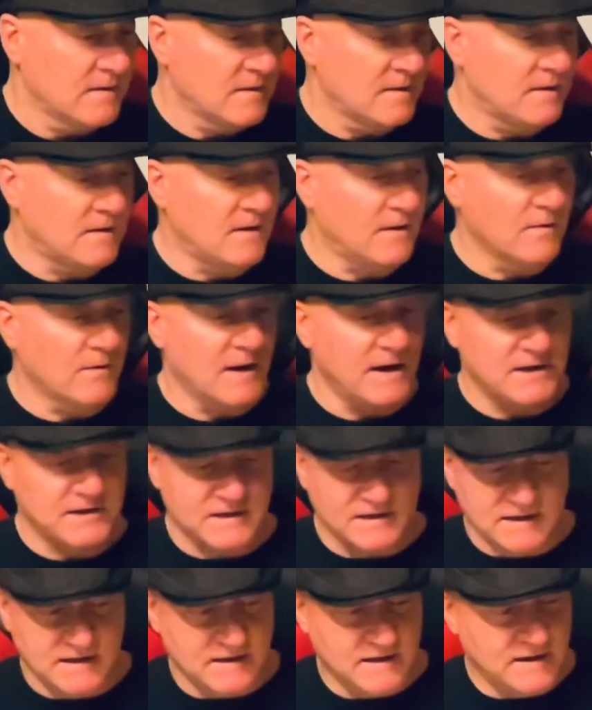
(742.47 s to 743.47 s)
All right,
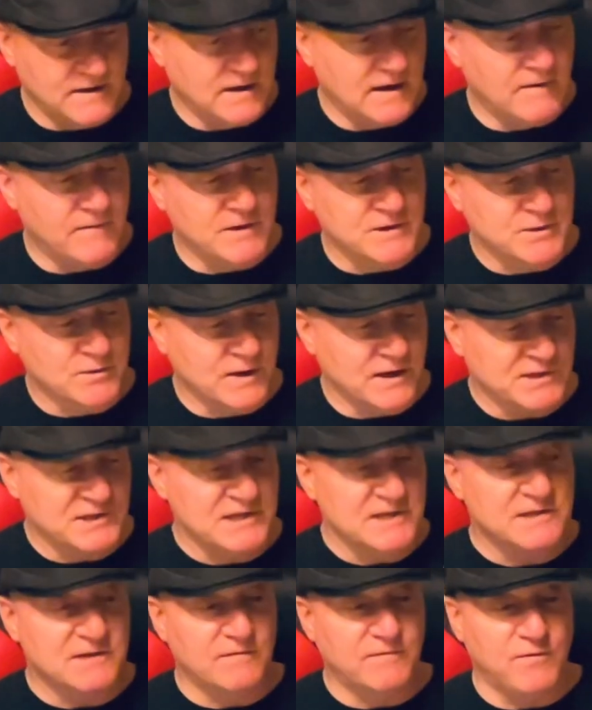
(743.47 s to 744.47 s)
and then I've also got
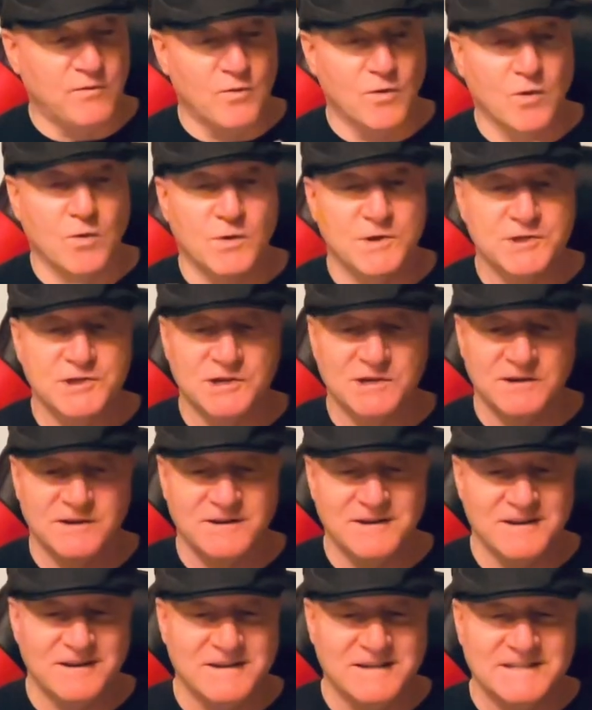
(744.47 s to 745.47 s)
Season 4, which
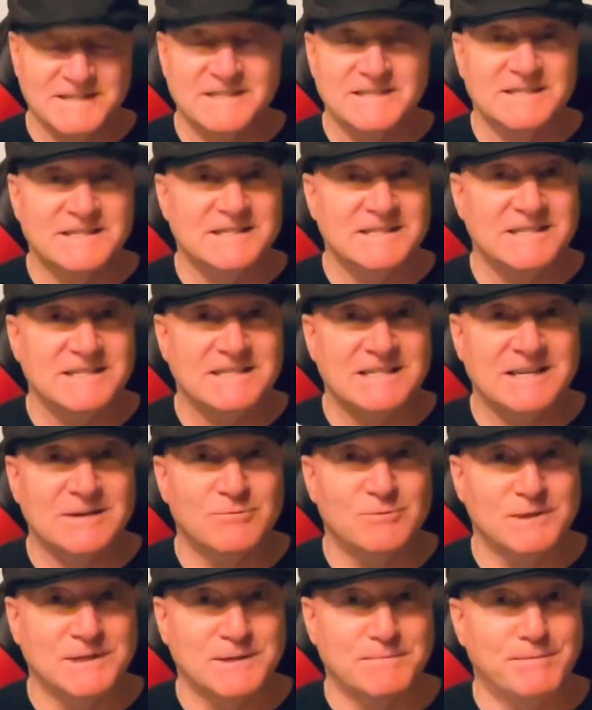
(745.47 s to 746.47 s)
I
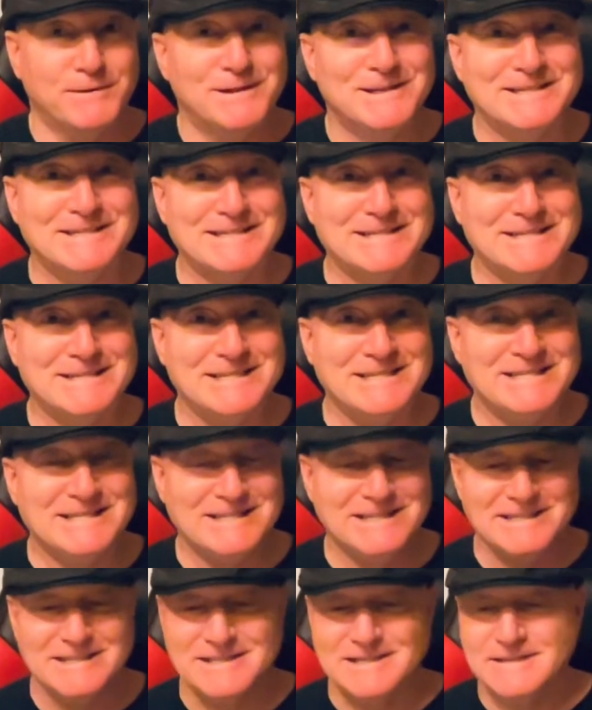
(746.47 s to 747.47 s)
want to
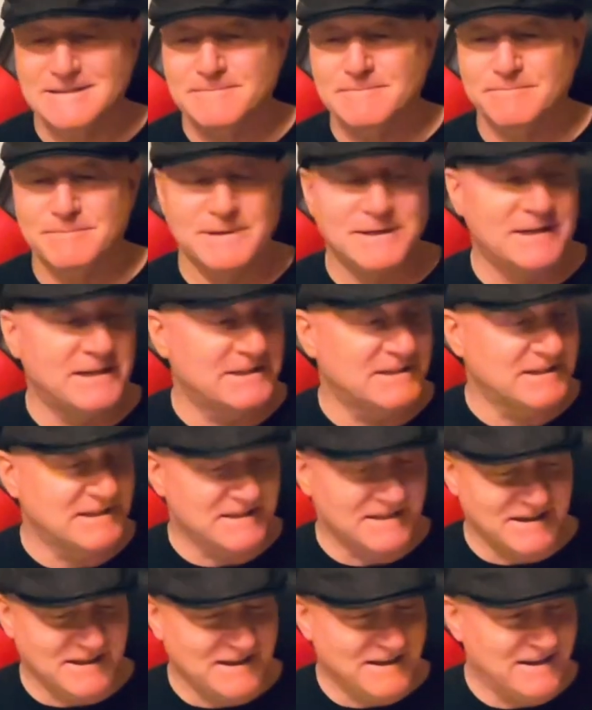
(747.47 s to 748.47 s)
play, but
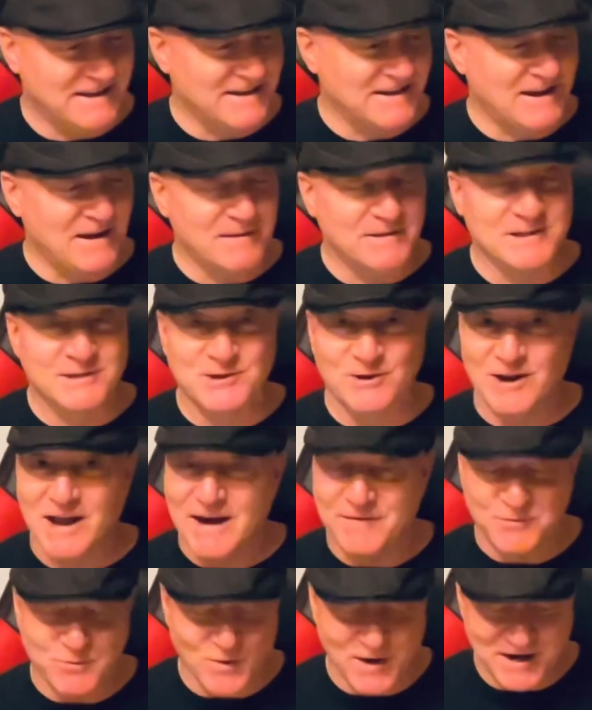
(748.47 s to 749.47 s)
it's going to
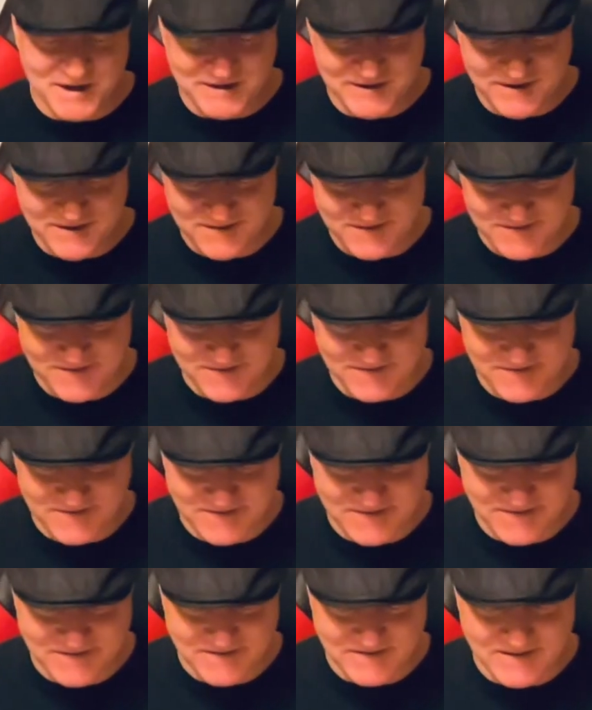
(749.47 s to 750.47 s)
have to wait.
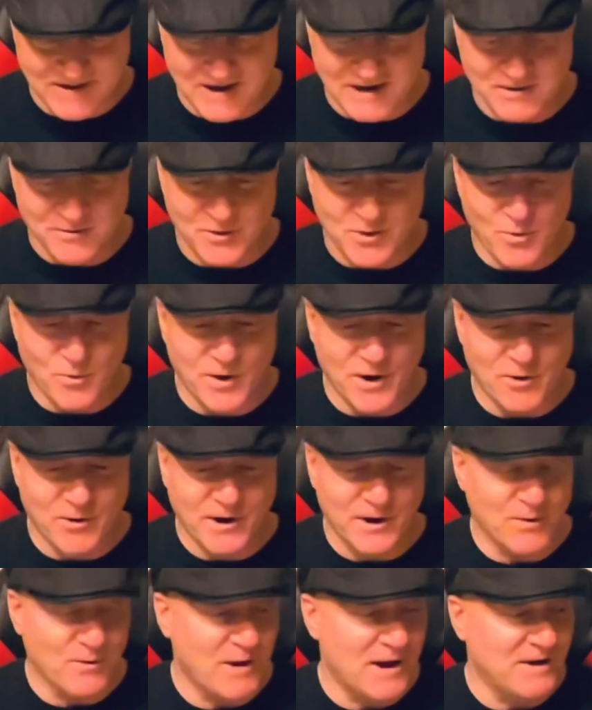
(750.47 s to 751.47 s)
I don't know when we'll
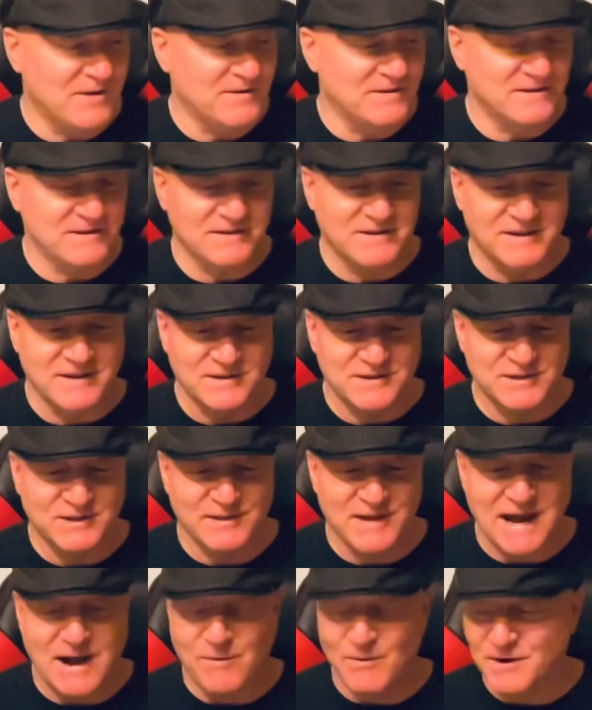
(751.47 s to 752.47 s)
get around to
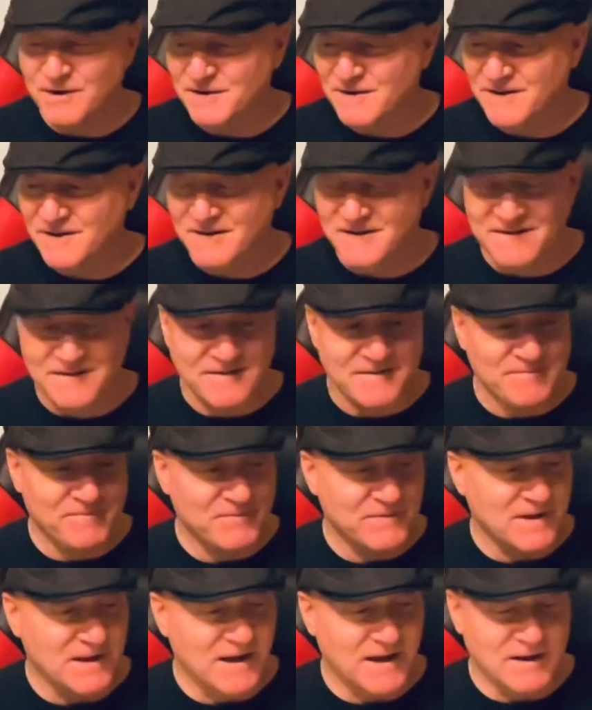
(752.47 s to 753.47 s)
that one.
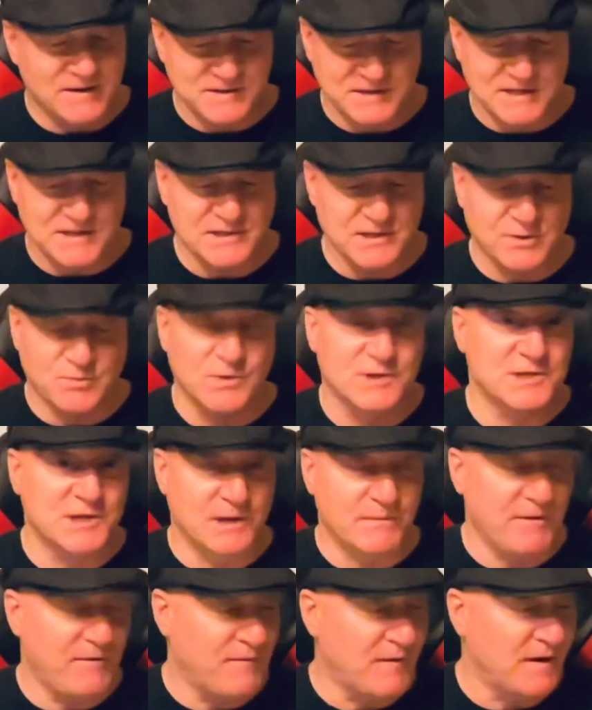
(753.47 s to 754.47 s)
Season 3 is
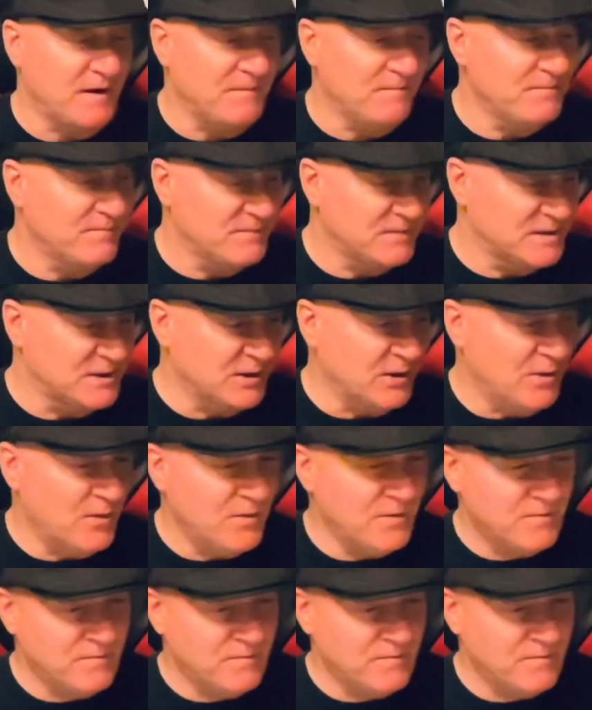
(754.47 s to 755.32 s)
going to be fun, too.